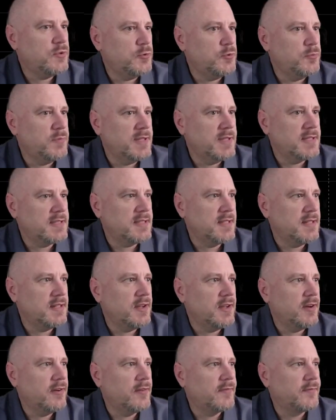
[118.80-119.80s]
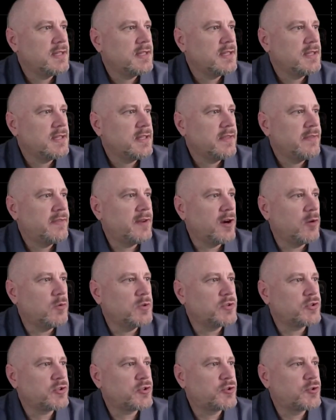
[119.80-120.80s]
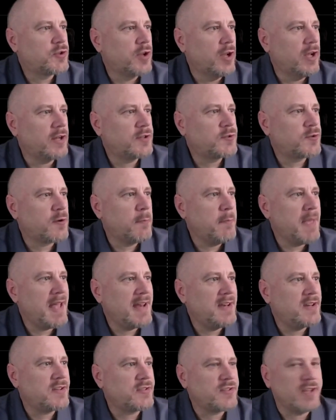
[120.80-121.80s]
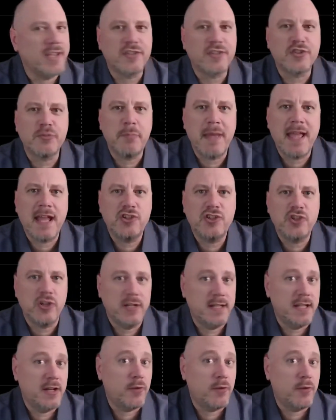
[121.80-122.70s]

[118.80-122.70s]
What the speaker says: this in here. There was a tremendous expansion in